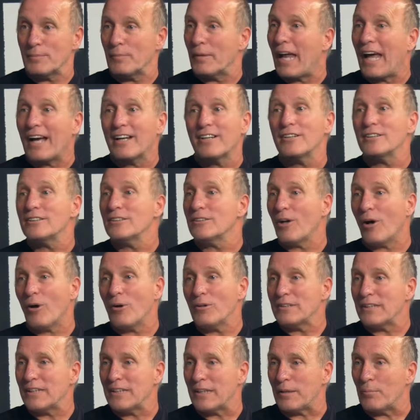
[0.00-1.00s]
But I couldn't
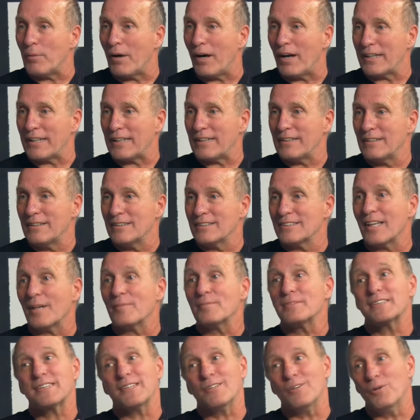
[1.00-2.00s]
talk to anybody. So
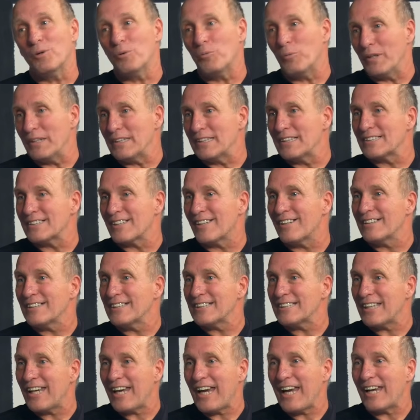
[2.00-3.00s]
I'm still a witness on the
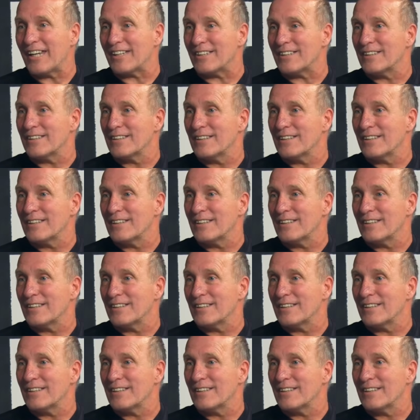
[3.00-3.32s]
stand.